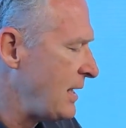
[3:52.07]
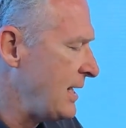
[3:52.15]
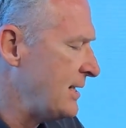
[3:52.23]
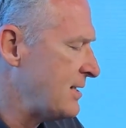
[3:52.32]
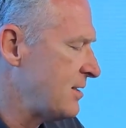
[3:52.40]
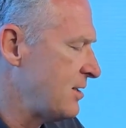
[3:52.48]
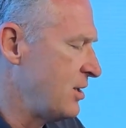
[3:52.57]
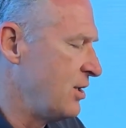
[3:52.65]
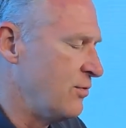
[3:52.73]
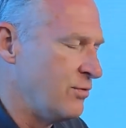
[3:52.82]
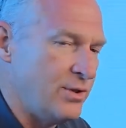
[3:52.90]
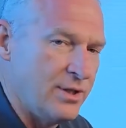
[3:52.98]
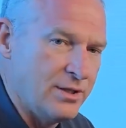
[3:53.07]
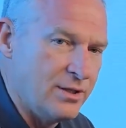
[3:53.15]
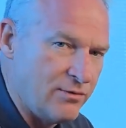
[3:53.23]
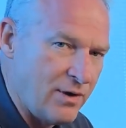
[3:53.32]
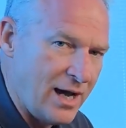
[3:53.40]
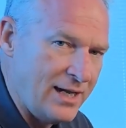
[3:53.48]
is the, the
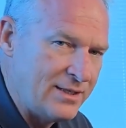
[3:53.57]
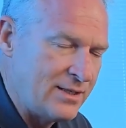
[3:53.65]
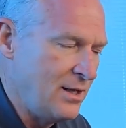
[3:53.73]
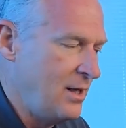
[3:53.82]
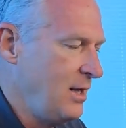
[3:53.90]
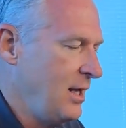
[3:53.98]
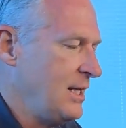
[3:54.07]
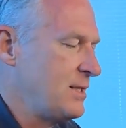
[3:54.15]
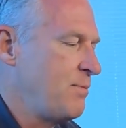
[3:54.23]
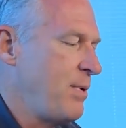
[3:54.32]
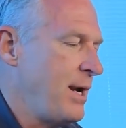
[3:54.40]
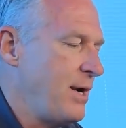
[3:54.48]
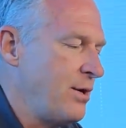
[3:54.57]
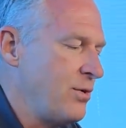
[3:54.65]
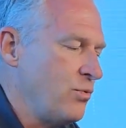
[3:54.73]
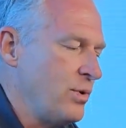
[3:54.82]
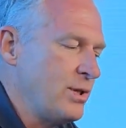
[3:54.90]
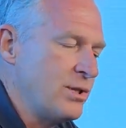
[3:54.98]
device is paired
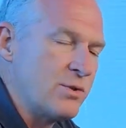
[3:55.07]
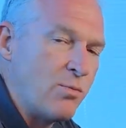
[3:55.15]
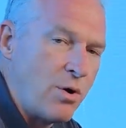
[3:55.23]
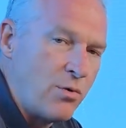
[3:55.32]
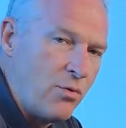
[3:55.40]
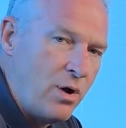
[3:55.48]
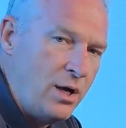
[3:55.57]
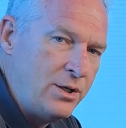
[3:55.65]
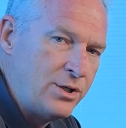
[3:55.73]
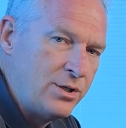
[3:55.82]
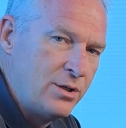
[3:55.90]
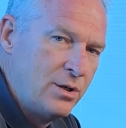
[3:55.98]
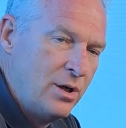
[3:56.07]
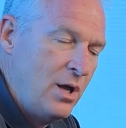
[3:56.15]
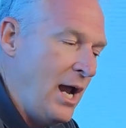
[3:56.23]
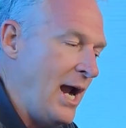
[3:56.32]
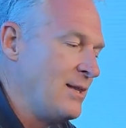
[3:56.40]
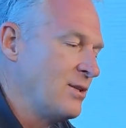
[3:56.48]
with the smartwatch
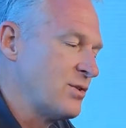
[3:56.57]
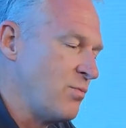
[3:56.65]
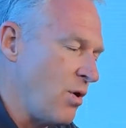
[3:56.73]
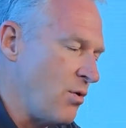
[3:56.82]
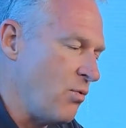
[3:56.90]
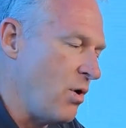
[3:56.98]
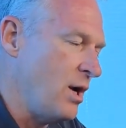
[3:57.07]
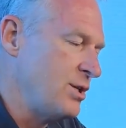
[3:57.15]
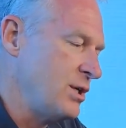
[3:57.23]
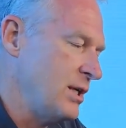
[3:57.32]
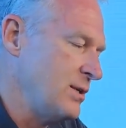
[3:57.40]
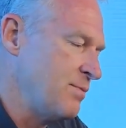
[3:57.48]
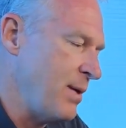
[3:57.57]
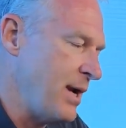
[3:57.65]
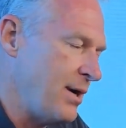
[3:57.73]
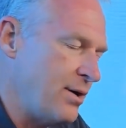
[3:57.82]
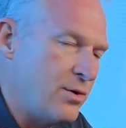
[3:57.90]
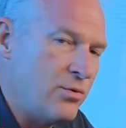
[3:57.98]
and the smartwatch is
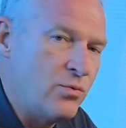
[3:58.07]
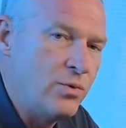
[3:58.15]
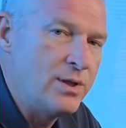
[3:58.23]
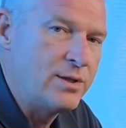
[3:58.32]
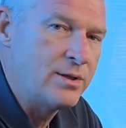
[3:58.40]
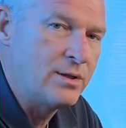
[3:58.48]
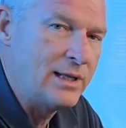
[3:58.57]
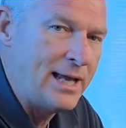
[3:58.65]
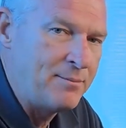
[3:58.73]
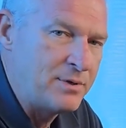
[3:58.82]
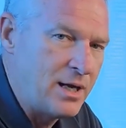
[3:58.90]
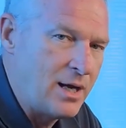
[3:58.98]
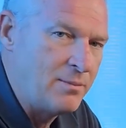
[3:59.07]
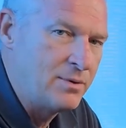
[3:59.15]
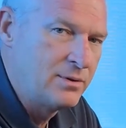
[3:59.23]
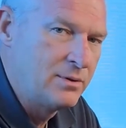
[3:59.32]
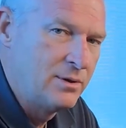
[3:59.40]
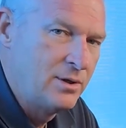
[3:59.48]
paired with the laptop.
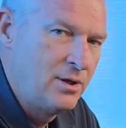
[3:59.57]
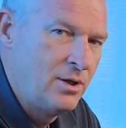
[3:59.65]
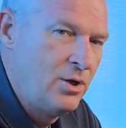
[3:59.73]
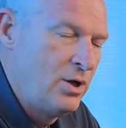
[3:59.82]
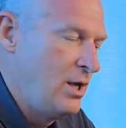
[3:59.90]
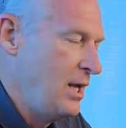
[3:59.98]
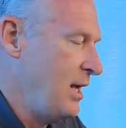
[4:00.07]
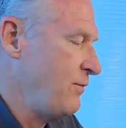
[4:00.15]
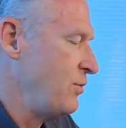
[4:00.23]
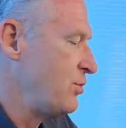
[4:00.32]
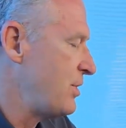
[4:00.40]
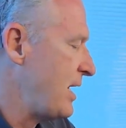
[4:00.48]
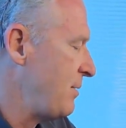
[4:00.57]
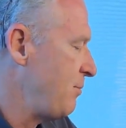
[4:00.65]
If you try